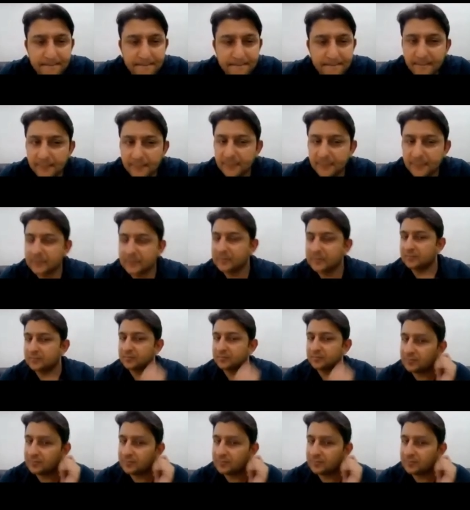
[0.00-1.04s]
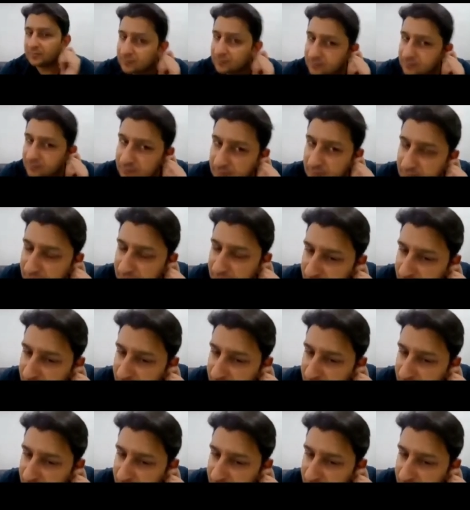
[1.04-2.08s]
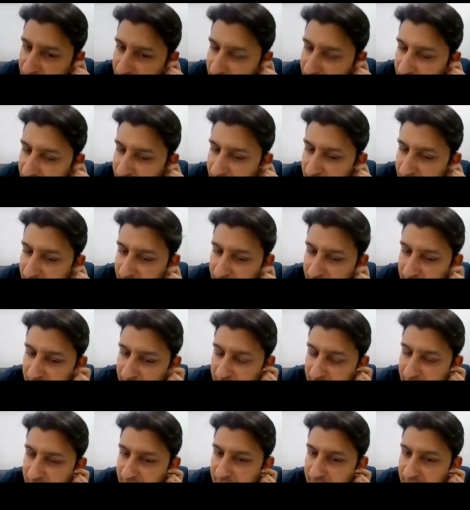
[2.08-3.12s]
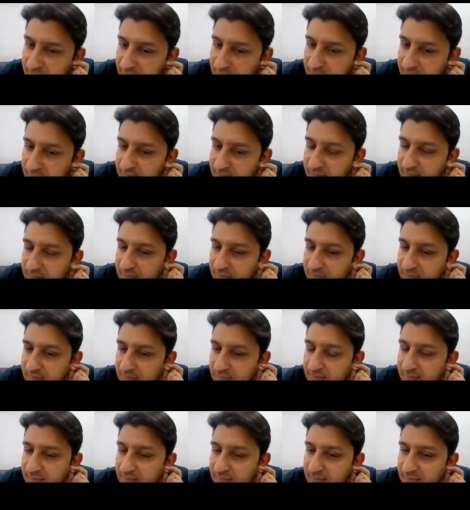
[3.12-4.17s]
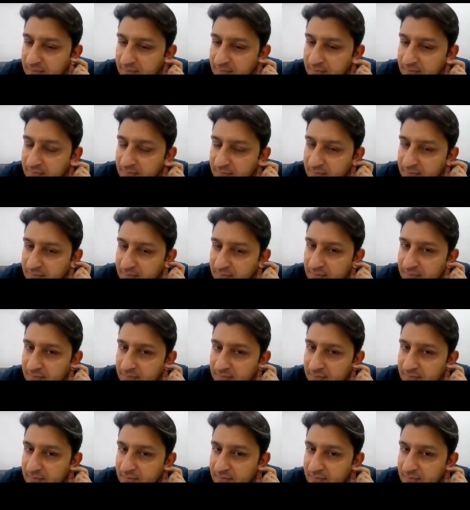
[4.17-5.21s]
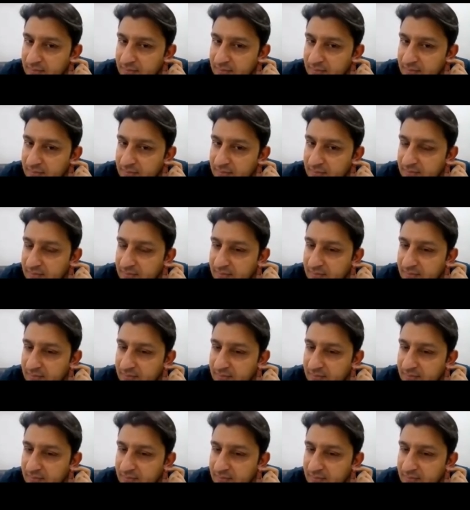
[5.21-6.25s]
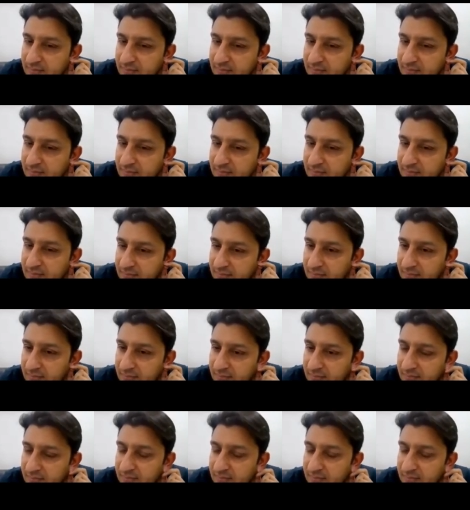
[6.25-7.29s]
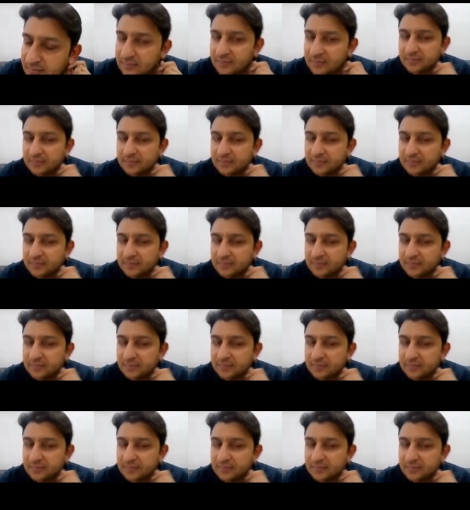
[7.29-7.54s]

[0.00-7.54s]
Nothing is said.